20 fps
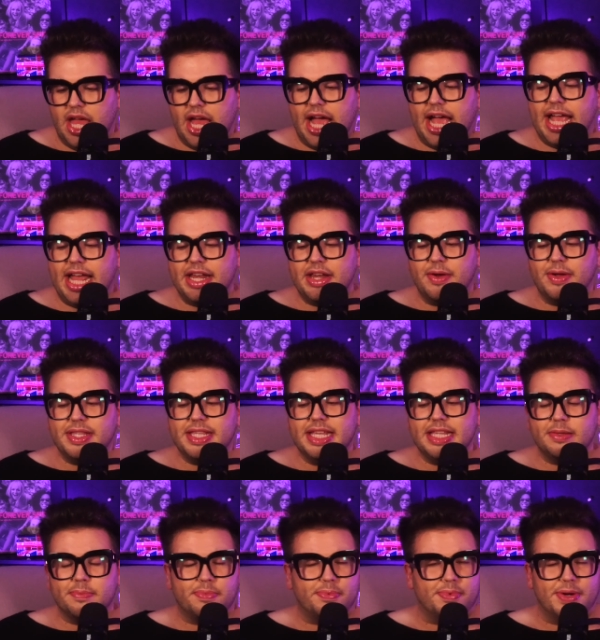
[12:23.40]
I know it
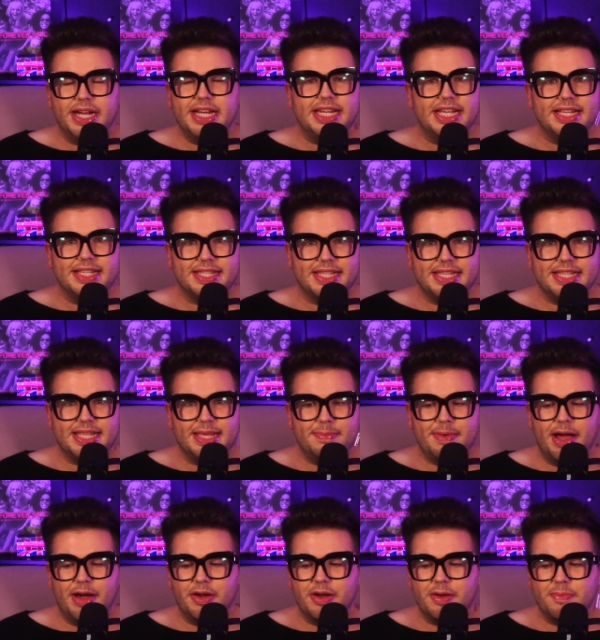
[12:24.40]
says brightening CC
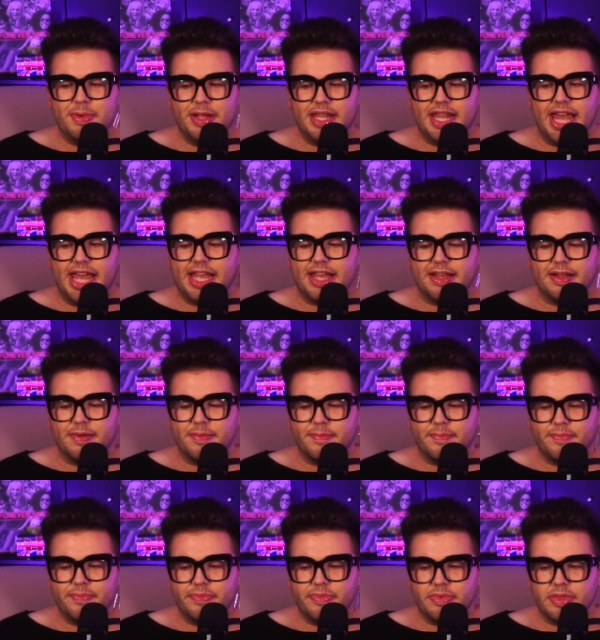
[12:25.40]
powder, but like,
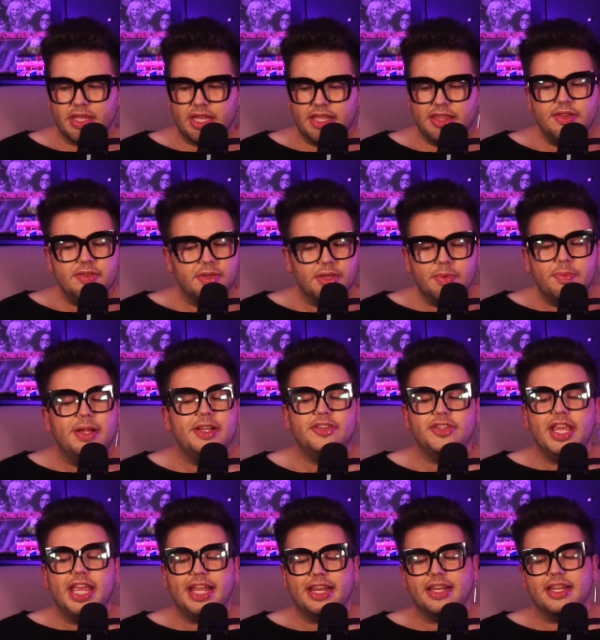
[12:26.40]
there's only one
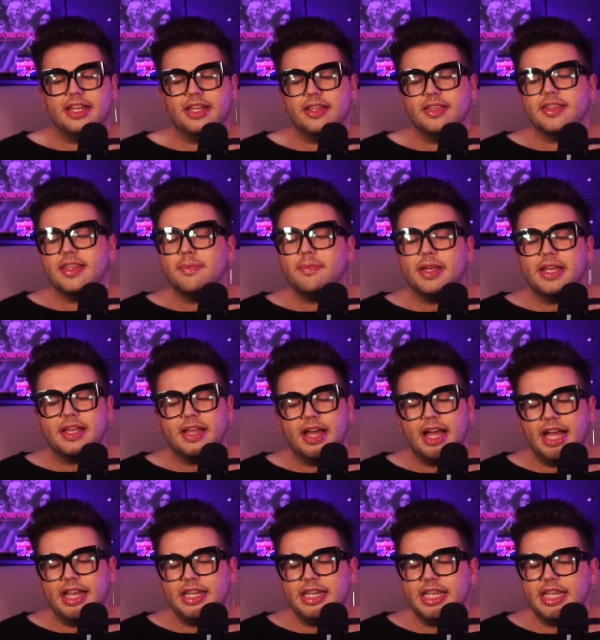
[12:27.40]
shade. So like,
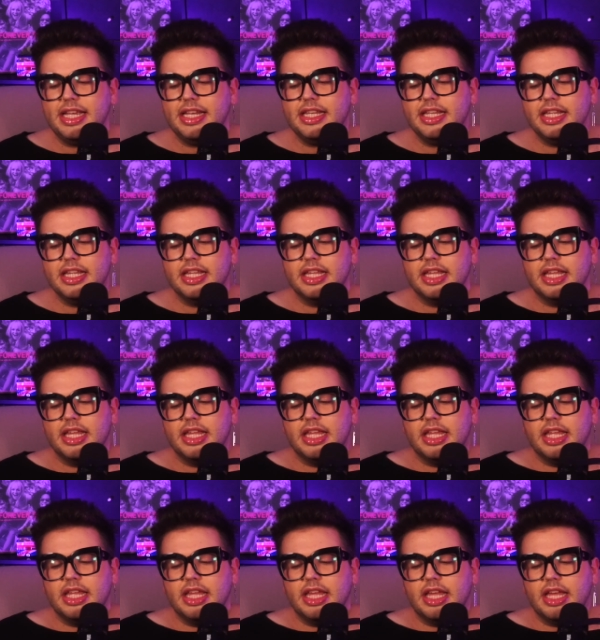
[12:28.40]
I need,
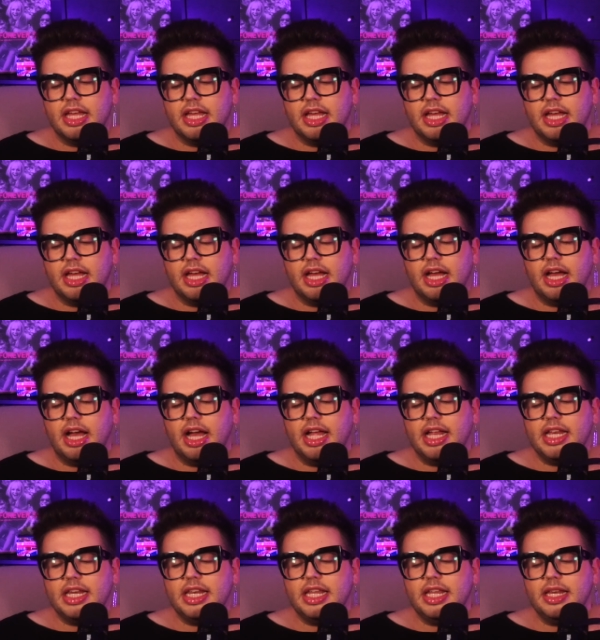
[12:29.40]

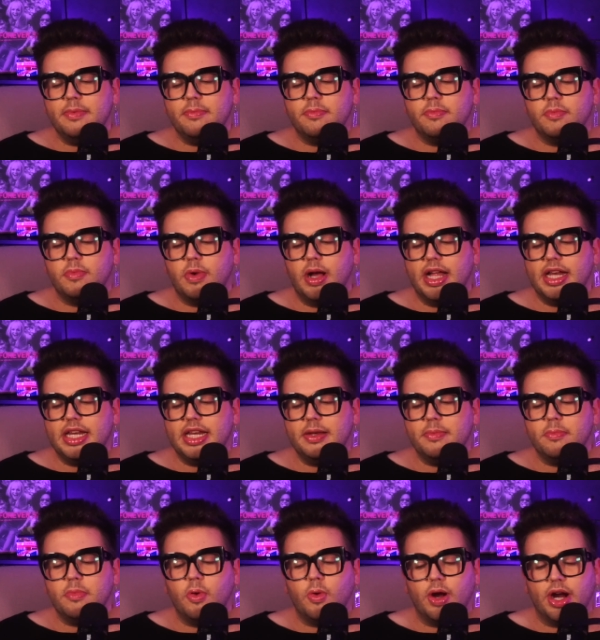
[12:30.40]
I need, I need
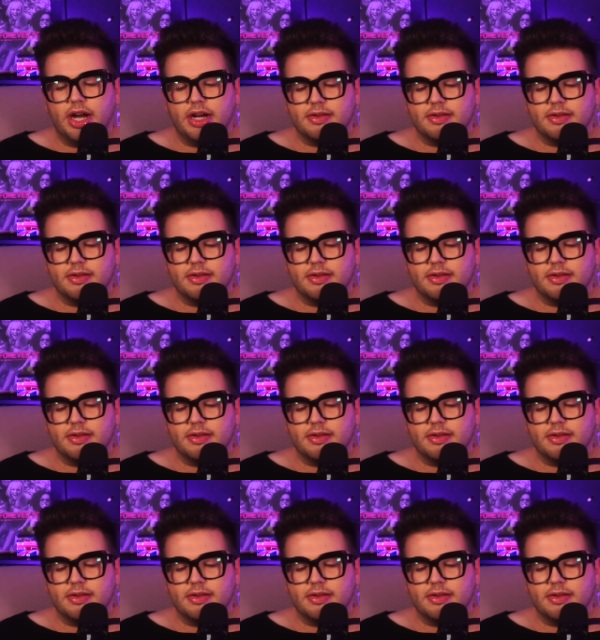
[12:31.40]
more.